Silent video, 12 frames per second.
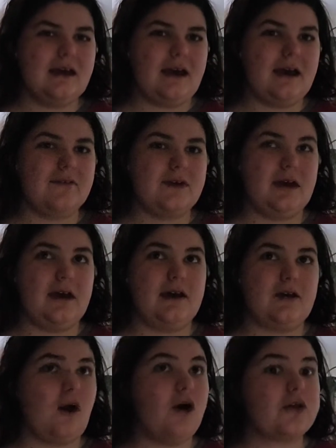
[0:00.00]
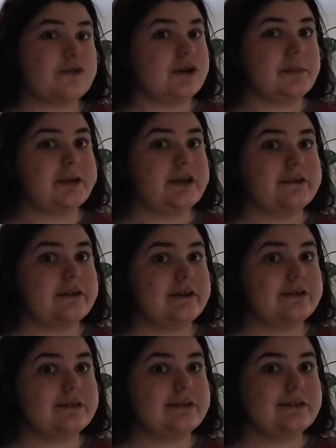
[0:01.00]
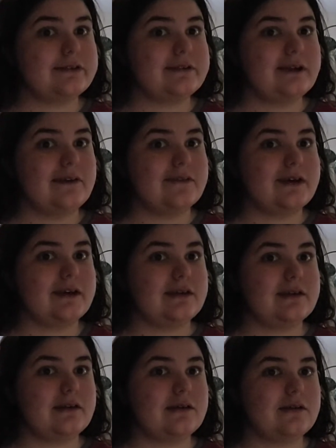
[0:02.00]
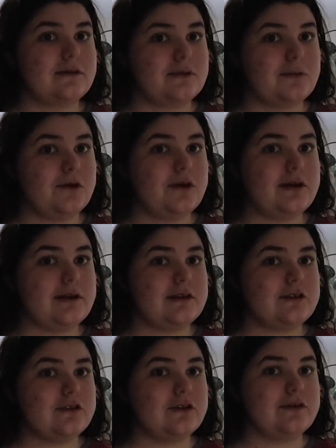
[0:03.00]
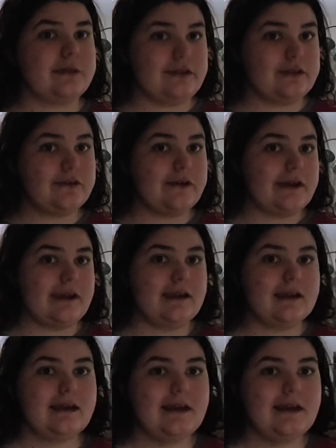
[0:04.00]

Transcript: I've had all three PlayStations. I've had the 1, the 2, and the 3.